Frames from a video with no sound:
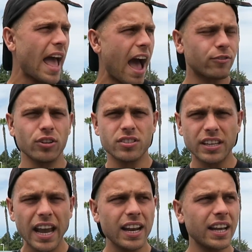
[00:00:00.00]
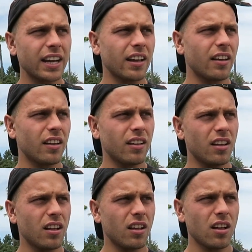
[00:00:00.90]
after skating
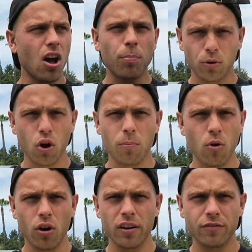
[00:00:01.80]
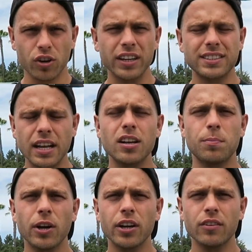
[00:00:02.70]
a pro board for an extended
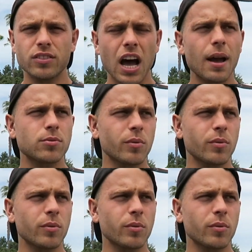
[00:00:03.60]
period of time,